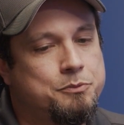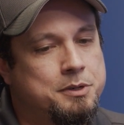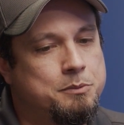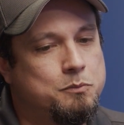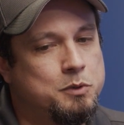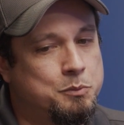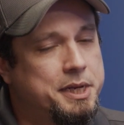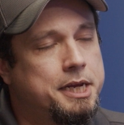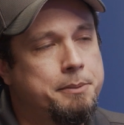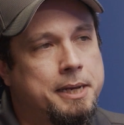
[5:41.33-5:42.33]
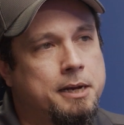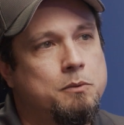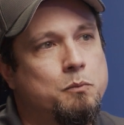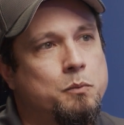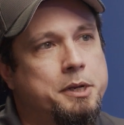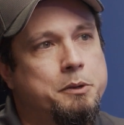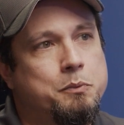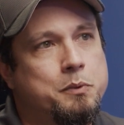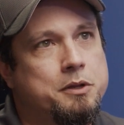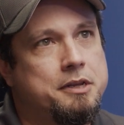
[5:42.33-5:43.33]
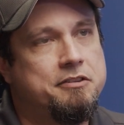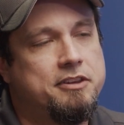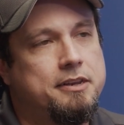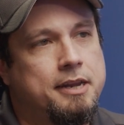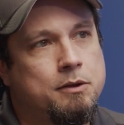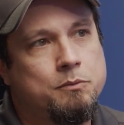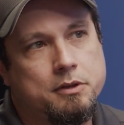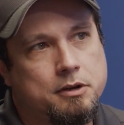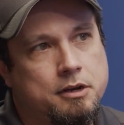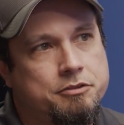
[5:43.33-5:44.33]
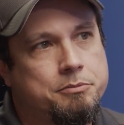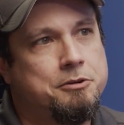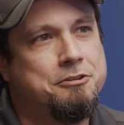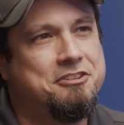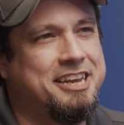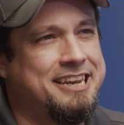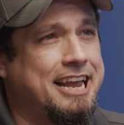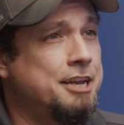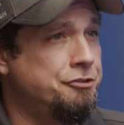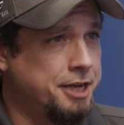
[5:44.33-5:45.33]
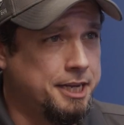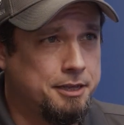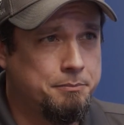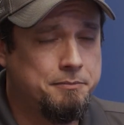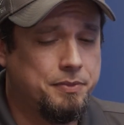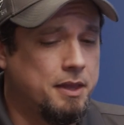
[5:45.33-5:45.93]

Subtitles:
When we come out, we really sit down with our customers and educate them.